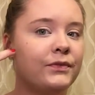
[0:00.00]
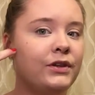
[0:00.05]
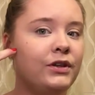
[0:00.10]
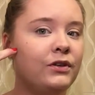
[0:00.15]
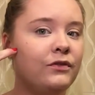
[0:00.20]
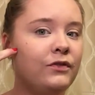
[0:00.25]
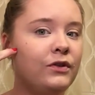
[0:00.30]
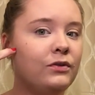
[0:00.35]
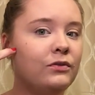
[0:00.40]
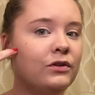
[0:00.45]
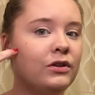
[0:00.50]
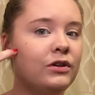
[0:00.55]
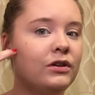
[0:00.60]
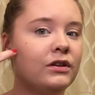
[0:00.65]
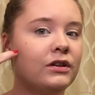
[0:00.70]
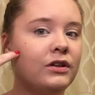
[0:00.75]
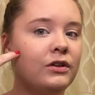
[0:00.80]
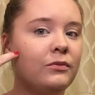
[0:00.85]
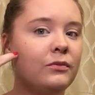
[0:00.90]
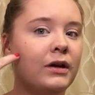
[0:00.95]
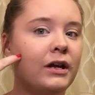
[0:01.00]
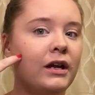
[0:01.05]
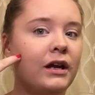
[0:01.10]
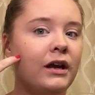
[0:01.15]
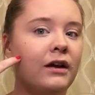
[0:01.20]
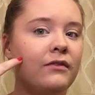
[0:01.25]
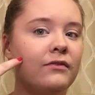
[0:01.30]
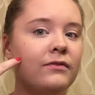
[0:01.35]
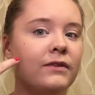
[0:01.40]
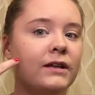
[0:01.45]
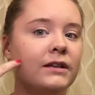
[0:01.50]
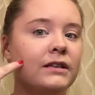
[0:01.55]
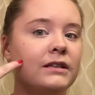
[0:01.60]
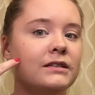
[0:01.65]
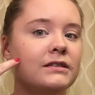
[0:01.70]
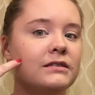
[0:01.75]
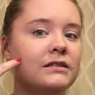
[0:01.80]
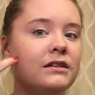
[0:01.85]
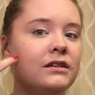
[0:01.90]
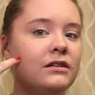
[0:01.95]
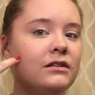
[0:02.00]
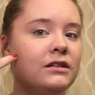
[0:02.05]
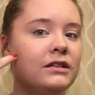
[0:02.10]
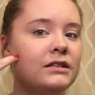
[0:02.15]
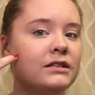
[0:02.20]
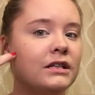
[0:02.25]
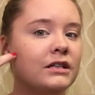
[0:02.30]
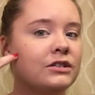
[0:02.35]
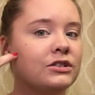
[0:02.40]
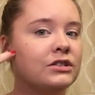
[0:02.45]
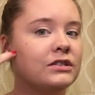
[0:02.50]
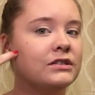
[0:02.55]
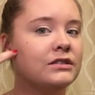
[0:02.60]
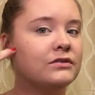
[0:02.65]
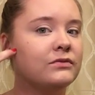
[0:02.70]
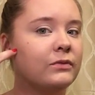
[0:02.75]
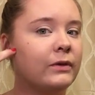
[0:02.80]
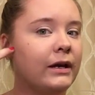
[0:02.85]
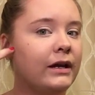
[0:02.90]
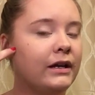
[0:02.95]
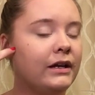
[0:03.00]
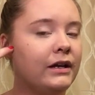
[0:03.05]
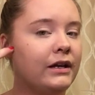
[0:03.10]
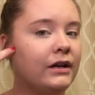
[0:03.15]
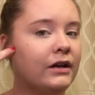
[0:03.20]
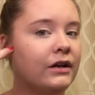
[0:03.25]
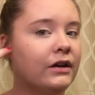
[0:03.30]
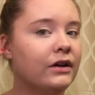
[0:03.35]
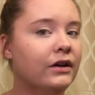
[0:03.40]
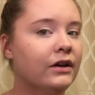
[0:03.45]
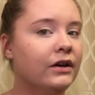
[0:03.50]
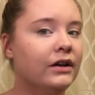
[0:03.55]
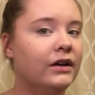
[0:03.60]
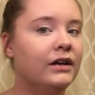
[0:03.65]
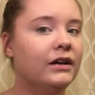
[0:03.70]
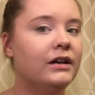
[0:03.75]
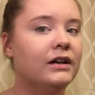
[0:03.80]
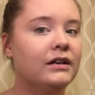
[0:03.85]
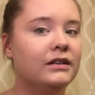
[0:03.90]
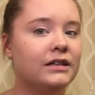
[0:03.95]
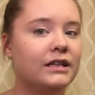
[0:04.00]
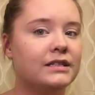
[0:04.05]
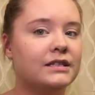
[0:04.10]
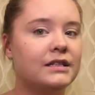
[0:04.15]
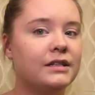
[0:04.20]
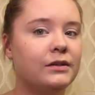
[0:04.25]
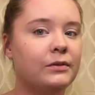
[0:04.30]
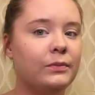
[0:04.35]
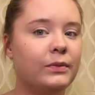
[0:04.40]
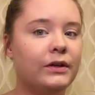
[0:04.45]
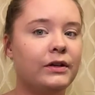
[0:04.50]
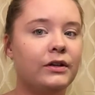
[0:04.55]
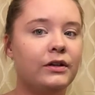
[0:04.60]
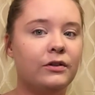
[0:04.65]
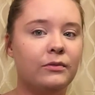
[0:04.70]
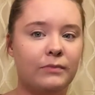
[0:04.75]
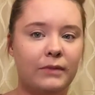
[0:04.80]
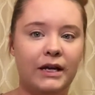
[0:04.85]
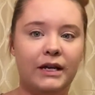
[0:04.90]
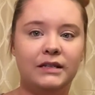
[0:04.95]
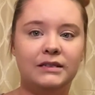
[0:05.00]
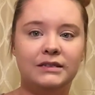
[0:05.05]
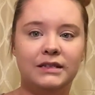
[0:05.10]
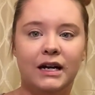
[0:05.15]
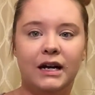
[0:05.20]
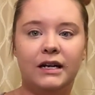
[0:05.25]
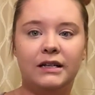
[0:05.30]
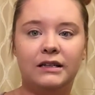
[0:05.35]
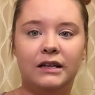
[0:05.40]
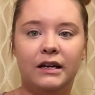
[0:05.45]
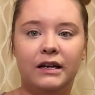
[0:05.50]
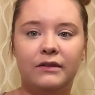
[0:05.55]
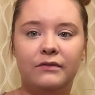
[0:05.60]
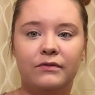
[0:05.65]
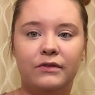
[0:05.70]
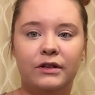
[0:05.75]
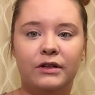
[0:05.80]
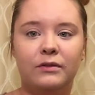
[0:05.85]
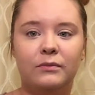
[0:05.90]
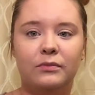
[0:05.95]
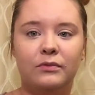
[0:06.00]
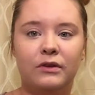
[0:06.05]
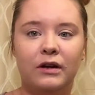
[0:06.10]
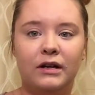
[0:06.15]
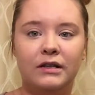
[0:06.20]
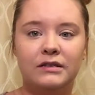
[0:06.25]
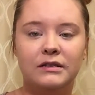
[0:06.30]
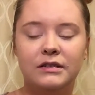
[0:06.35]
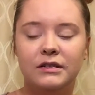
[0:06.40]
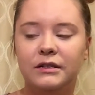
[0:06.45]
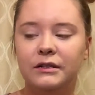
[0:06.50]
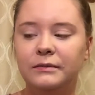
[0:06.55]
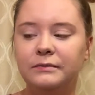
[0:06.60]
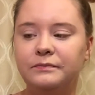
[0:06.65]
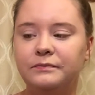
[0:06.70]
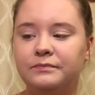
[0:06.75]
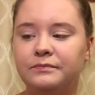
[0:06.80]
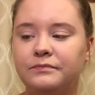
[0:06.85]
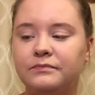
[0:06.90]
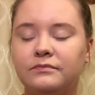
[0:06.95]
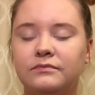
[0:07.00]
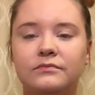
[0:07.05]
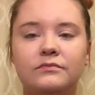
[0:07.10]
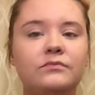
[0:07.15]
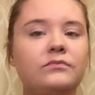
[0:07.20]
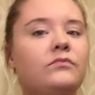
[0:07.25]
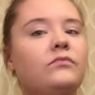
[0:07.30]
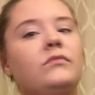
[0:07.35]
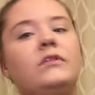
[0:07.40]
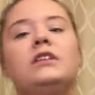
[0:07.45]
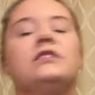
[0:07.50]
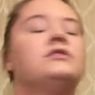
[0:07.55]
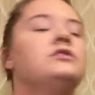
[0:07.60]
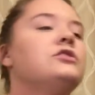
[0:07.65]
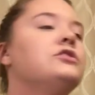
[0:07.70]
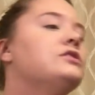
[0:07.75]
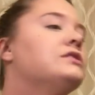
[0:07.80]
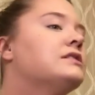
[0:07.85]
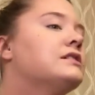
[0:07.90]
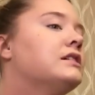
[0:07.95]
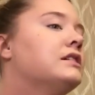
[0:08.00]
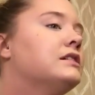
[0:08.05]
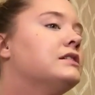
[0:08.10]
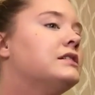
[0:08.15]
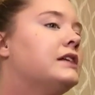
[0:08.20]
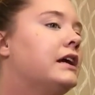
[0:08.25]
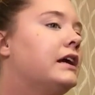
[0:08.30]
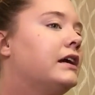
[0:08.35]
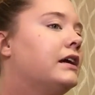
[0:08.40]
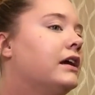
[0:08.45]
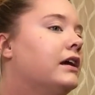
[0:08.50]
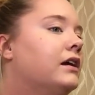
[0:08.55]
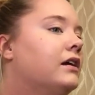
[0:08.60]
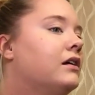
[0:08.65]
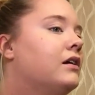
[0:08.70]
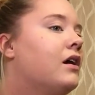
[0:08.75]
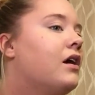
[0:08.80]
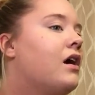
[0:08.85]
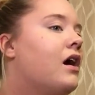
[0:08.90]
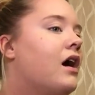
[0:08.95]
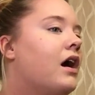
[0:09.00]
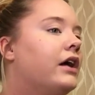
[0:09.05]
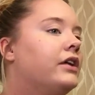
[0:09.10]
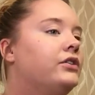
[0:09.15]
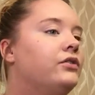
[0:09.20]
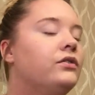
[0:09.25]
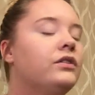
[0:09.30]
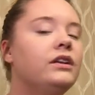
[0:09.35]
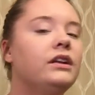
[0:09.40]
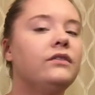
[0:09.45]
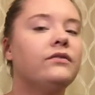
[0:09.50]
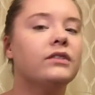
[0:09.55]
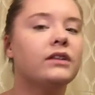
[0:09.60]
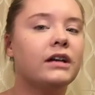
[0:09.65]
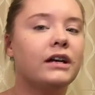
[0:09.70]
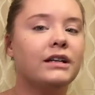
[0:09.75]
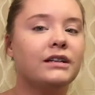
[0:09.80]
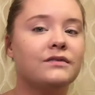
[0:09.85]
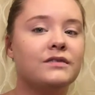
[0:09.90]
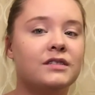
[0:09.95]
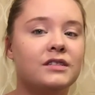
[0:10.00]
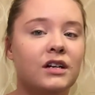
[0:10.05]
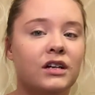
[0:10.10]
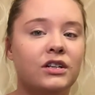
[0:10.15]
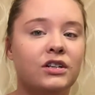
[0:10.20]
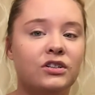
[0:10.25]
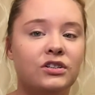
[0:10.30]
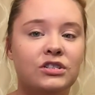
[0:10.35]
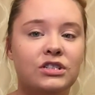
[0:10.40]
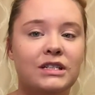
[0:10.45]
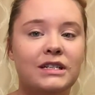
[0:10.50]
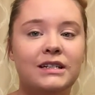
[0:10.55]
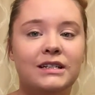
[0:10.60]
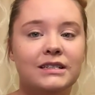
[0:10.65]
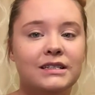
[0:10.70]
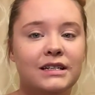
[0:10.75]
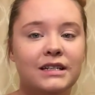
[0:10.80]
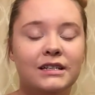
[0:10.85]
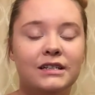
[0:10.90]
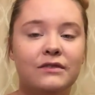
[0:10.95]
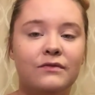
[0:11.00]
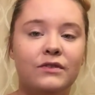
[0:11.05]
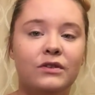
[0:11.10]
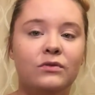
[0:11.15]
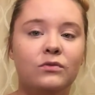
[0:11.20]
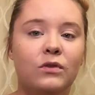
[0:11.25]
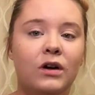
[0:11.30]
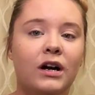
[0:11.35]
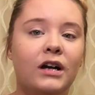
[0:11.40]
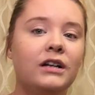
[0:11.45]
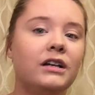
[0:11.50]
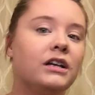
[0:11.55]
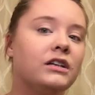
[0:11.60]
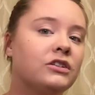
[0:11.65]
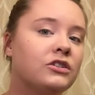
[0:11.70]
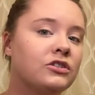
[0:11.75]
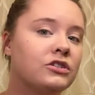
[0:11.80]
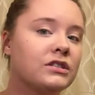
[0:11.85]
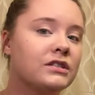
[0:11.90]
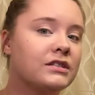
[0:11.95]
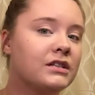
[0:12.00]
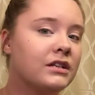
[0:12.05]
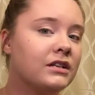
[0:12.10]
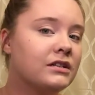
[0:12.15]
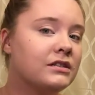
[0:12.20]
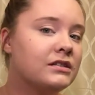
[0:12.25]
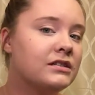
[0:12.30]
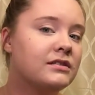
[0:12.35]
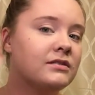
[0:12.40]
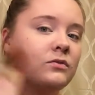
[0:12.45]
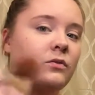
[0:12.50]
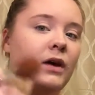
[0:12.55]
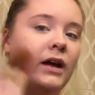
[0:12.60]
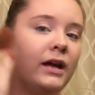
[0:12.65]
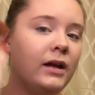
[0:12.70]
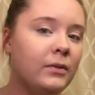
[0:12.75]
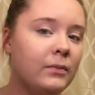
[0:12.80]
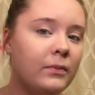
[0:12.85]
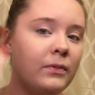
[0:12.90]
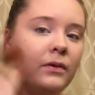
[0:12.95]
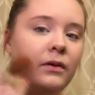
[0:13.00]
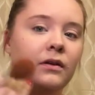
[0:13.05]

If you look, you might have like these little indentions right here. That's gonna be your main guideline for your bronzer. So you're just gonna take it, and you can even kind of suck your cheeks in if you want, and you're just gonna swipe